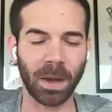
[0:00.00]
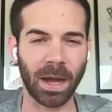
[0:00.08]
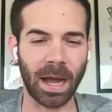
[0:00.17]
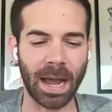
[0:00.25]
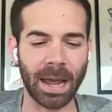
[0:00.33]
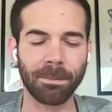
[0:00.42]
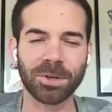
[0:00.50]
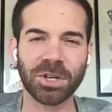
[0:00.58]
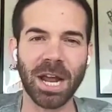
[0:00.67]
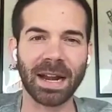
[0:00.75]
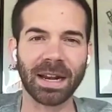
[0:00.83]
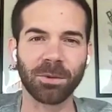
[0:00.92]
I am
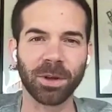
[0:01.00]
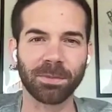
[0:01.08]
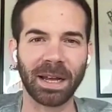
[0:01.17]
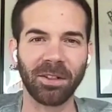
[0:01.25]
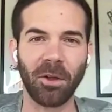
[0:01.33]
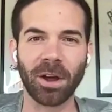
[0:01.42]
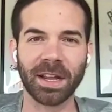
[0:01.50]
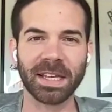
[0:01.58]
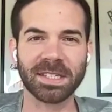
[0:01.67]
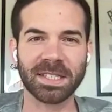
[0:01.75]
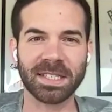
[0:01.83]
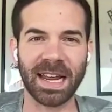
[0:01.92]
chatting with my
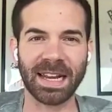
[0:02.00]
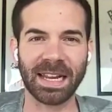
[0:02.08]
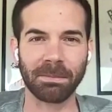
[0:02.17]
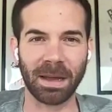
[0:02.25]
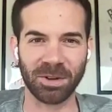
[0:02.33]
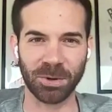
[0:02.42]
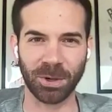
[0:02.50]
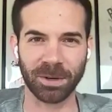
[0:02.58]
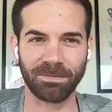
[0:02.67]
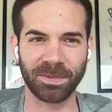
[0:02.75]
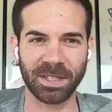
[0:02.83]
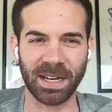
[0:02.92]
longest standing mentor
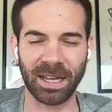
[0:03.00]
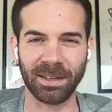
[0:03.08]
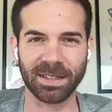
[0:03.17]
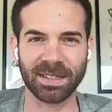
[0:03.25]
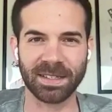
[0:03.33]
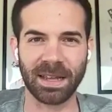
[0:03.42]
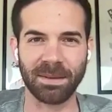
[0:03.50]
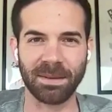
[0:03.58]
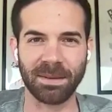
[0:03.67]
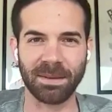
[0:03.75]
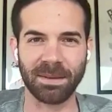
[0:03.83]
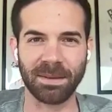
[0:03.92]
today. His name
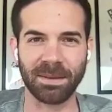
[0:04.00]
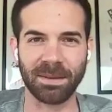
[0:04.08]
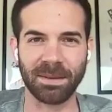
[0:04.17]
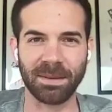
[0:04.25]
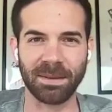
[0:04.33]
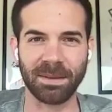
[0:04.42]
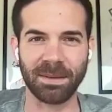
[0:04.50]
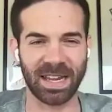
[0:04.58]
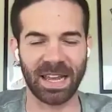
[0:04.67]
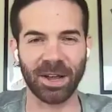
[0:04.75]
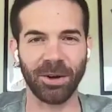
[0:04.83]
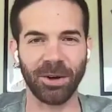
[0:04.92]
is Travis
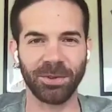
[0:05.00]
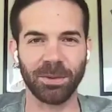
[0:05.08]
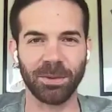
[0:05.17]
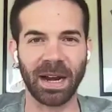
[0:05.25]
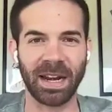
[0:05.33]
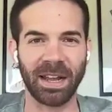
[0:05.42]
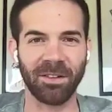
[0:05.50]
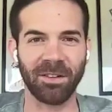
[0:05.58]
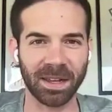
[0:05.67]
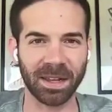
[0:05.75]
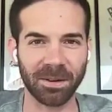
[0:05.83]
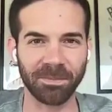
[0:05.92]
Sago. You might have met
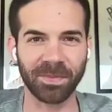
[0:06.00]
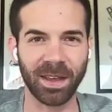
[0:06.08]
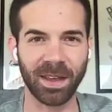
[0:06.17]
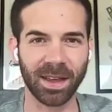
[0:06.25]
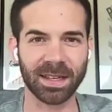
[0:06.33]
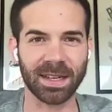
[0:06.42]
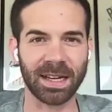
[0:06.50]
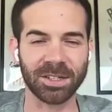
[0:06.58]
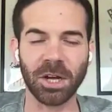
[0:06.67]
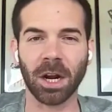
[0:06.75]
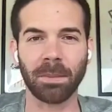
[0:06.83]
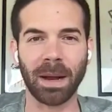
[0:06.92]
him because I
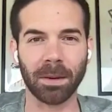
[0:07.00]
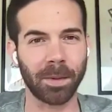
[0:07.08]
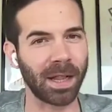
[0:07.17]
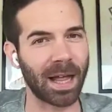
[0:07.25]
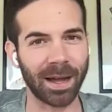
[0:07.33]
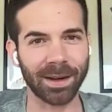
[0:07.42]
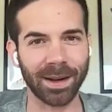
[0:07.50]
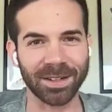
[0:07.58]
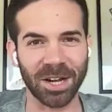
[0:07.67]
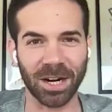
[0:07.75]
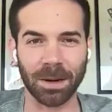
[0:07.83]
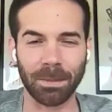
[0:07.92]
talk about him a lot. I
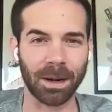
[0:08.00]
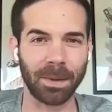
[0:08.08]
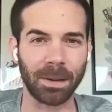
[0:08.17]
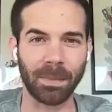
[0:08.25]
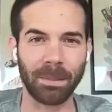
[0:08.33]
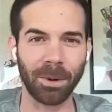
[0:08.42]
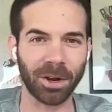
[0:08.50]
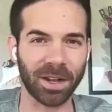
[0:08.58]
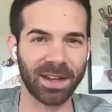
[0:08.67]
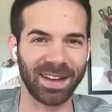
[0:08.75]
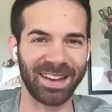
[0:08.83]
talk about him in my book.